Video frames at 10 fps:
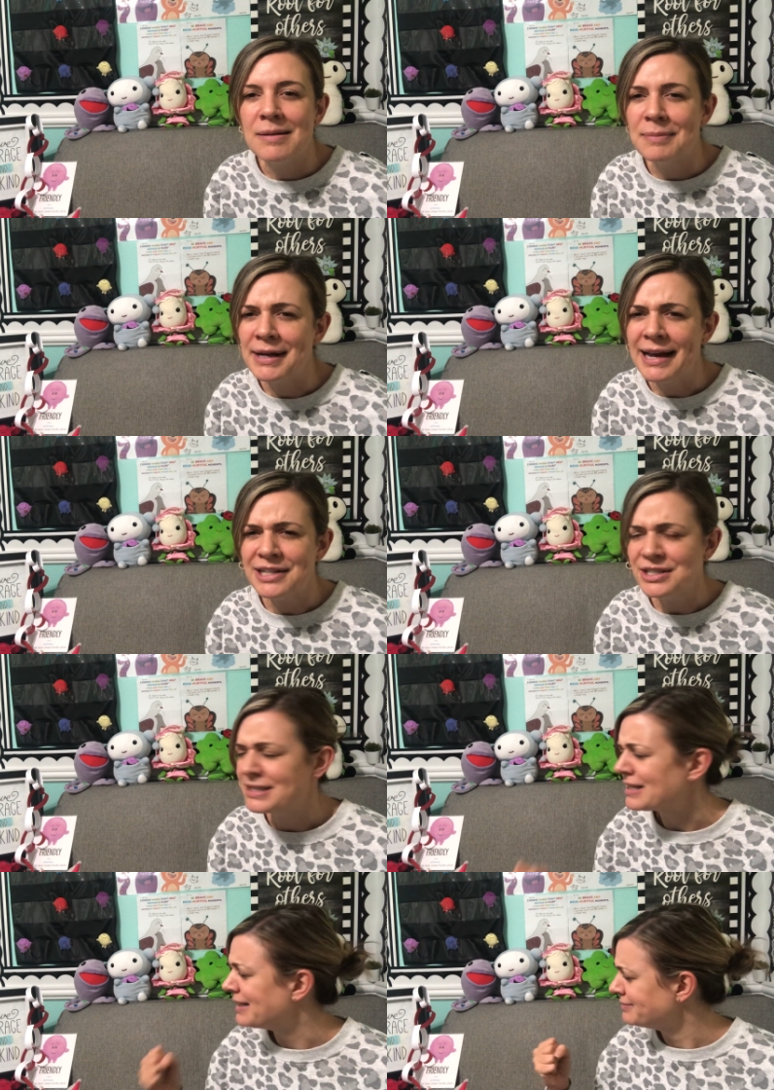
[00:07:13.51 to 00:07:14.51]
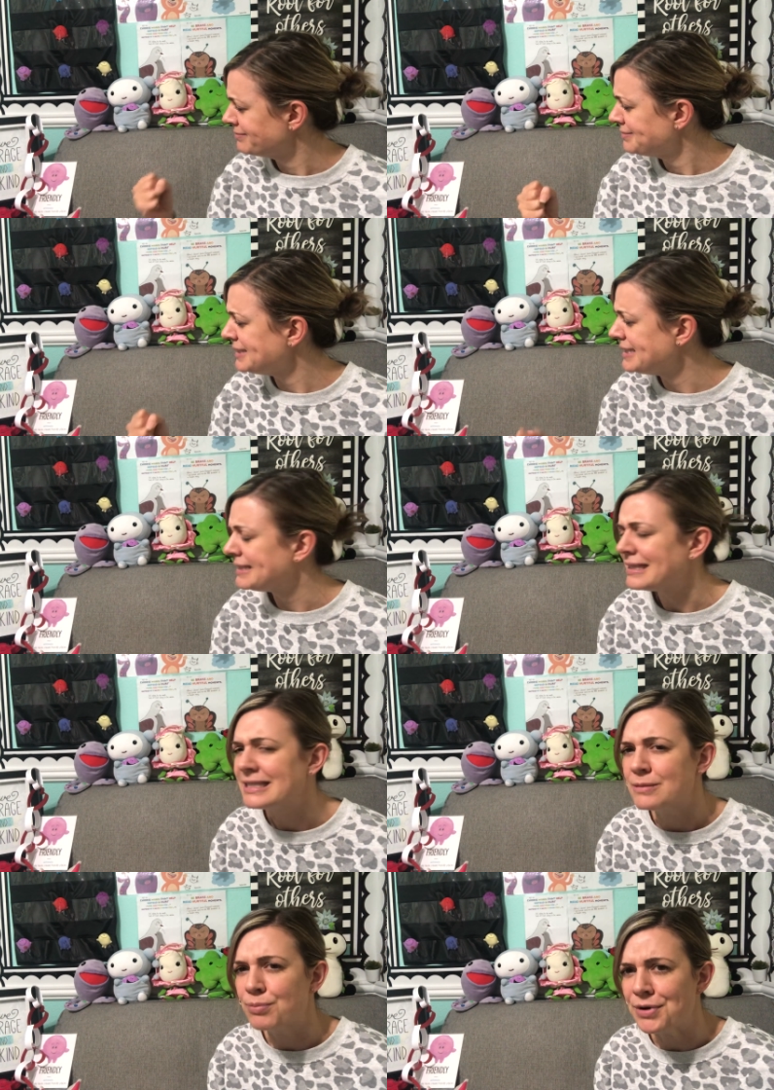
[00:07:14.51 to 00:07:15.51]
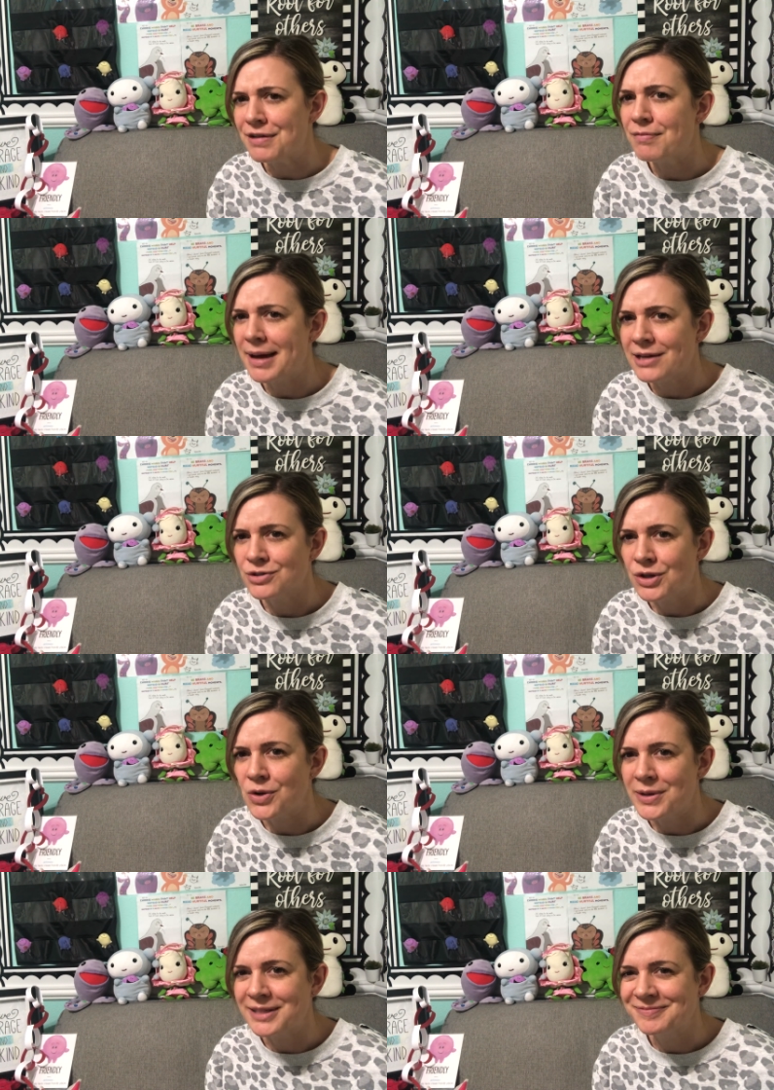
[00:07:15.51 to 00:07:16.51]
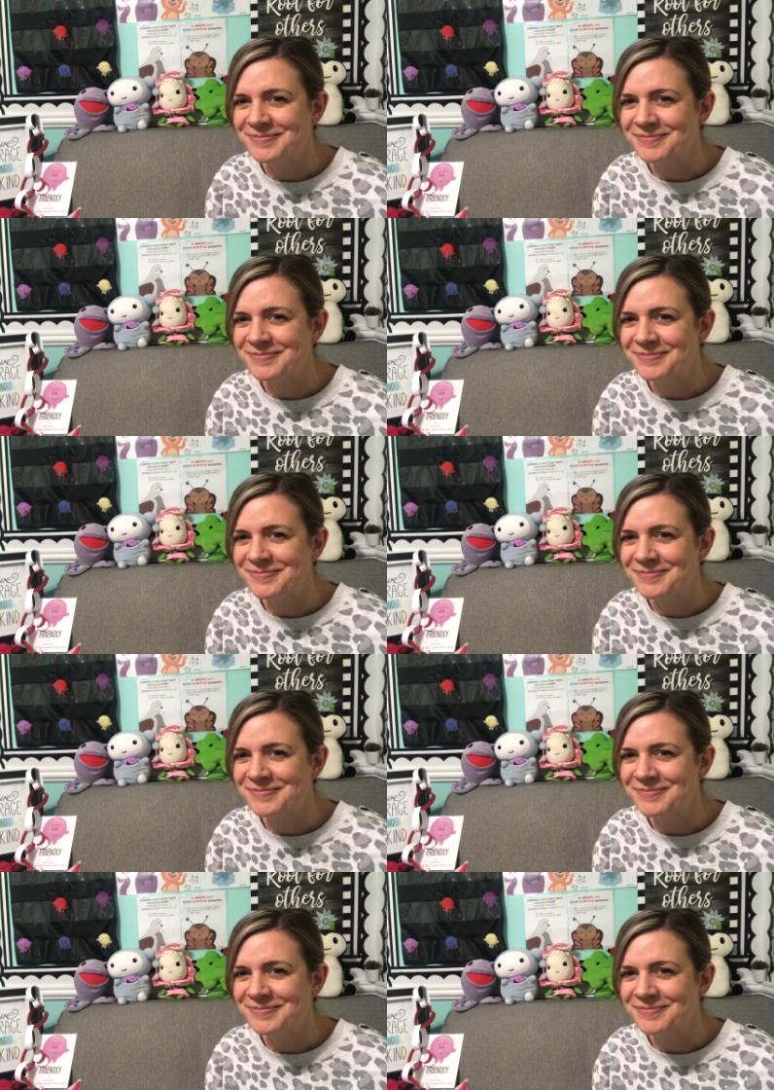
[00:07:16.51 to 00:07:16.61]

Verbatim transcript: But I just thought I need to get this brave badge going.